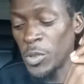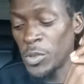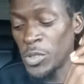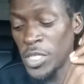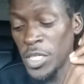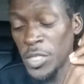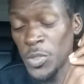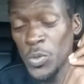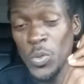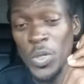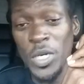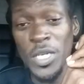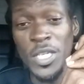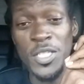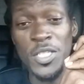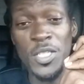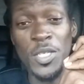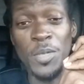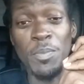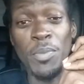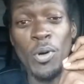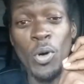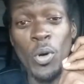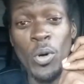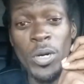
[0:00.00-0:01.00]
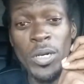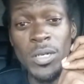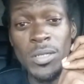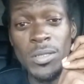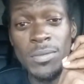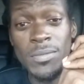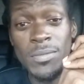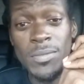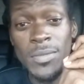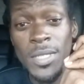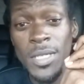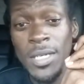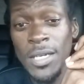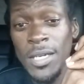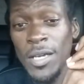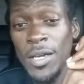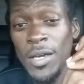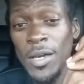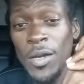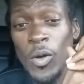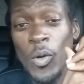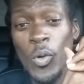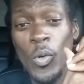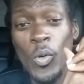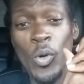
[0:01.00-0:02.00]
just want to support,
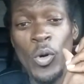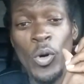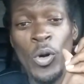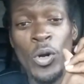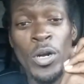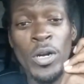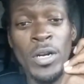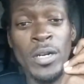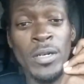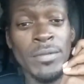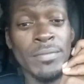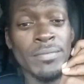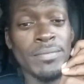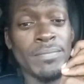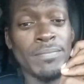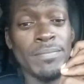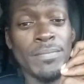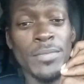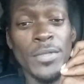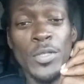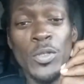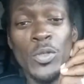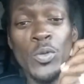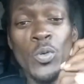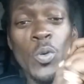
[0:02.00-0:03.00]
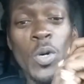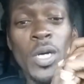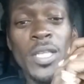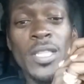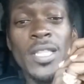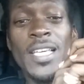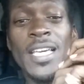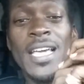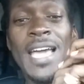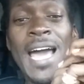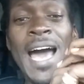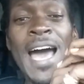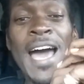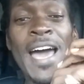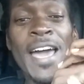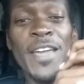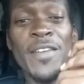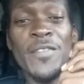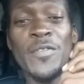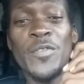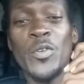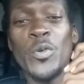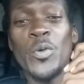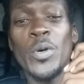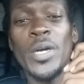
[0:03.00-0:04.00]
or you want the
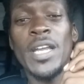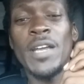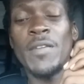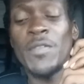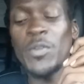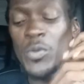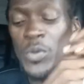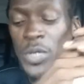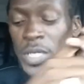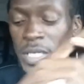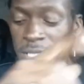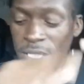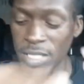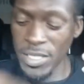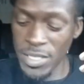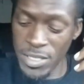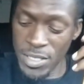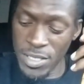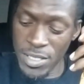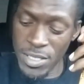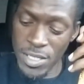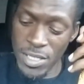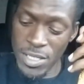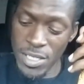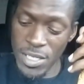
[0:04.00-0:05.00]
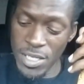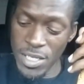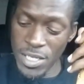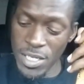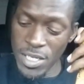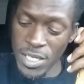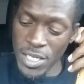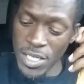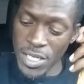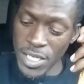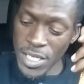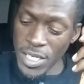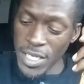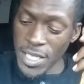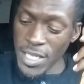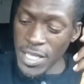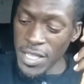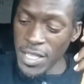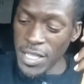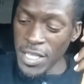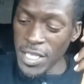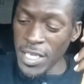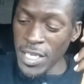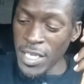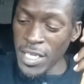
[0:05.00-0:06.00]
guide for whatever reason,
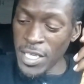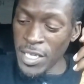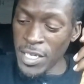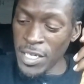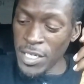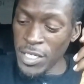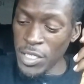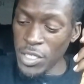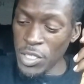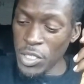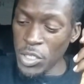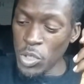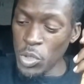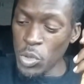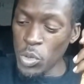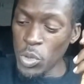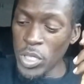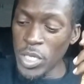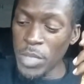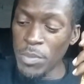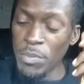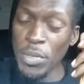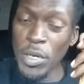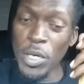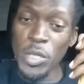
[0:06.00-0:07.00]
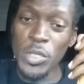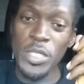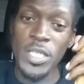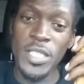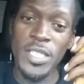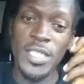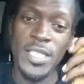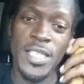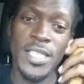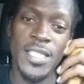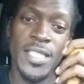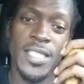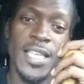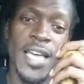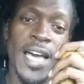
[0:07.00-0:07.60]
then you can purchase this